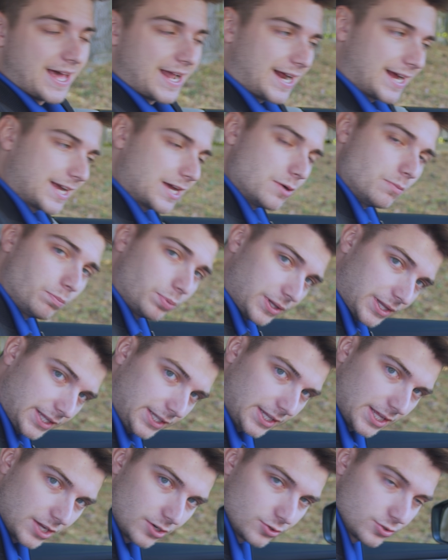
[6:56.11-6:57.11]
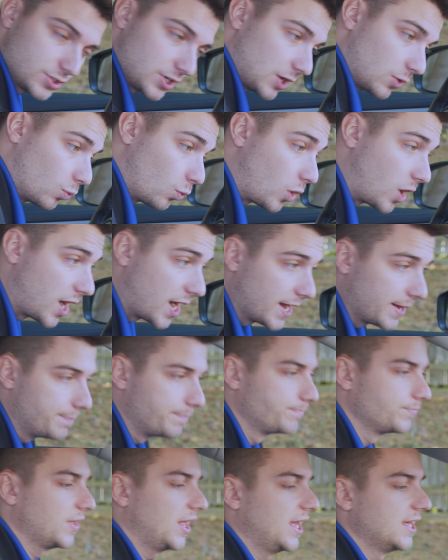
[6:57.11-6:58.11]
and I completely understand why.
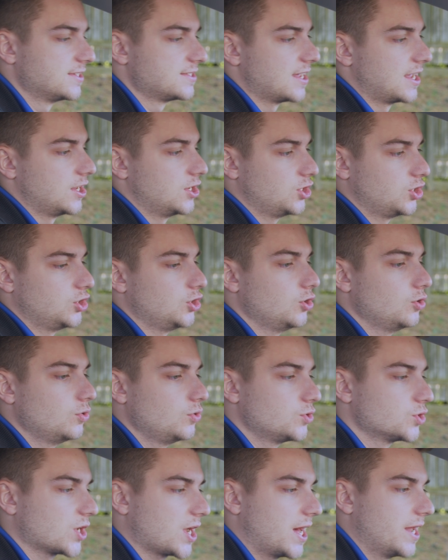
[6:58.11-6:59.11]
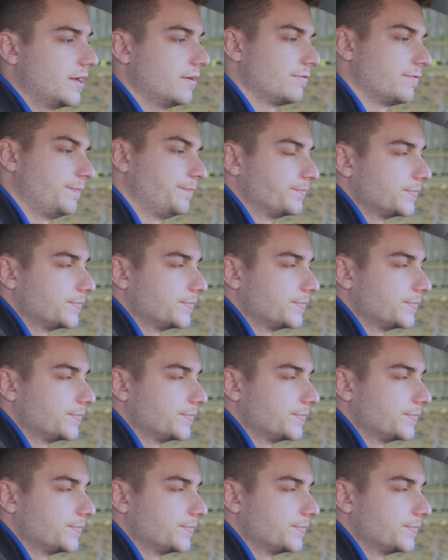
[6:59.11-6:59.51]
It's a huge kind of,